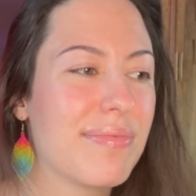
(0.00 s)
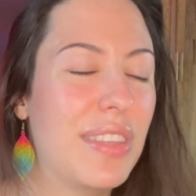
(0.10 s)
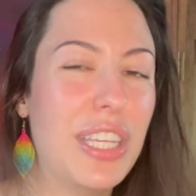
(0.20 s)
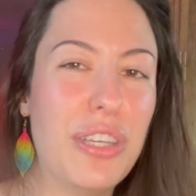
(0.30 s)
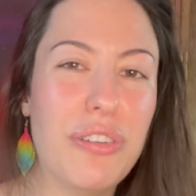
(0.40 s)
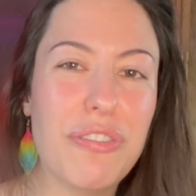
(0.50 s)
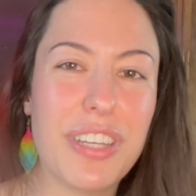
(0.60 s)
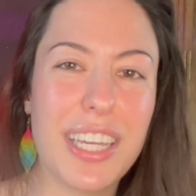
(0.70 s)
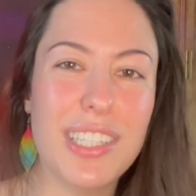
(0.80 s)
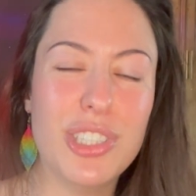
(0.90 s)
The
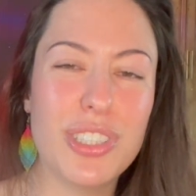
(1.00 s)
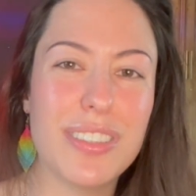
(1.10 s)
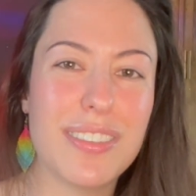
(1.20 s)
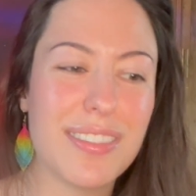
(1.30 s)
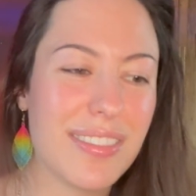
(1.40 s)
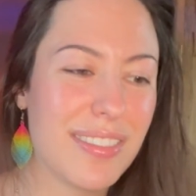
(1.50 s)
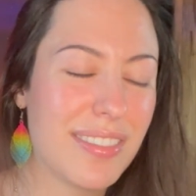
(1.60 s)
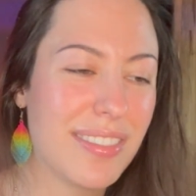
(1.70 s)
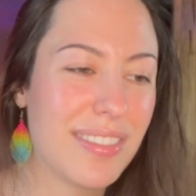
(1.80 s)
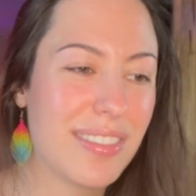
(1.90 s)
unification
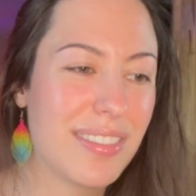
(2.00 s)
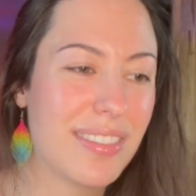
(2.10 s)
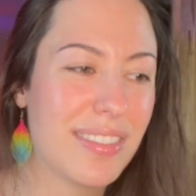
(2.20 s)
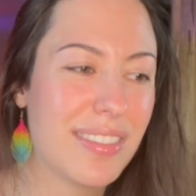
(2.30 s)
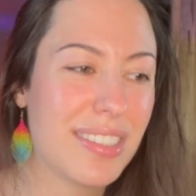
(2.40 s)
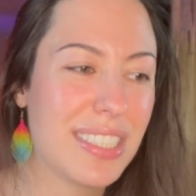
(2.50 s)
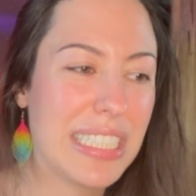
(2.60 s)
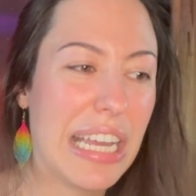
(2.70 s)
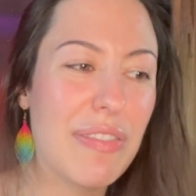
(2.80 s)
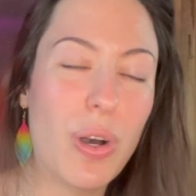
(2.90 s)

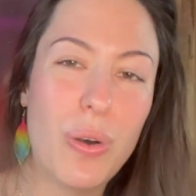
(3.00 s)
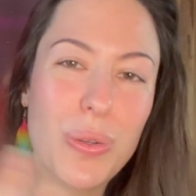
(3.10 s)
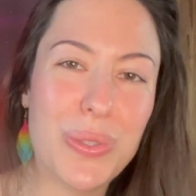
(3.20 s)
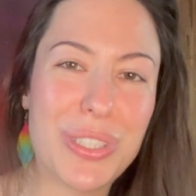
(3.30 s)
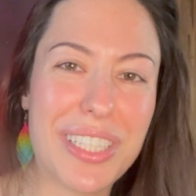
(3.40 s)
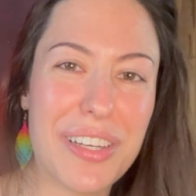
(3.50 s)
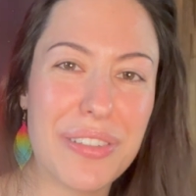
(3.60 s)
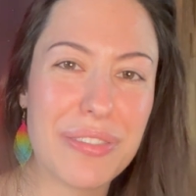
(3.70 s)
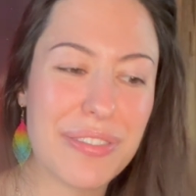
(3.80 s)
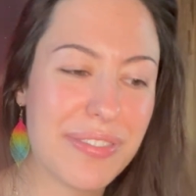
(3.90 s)
of a whole
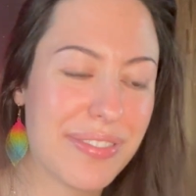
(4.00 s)
self.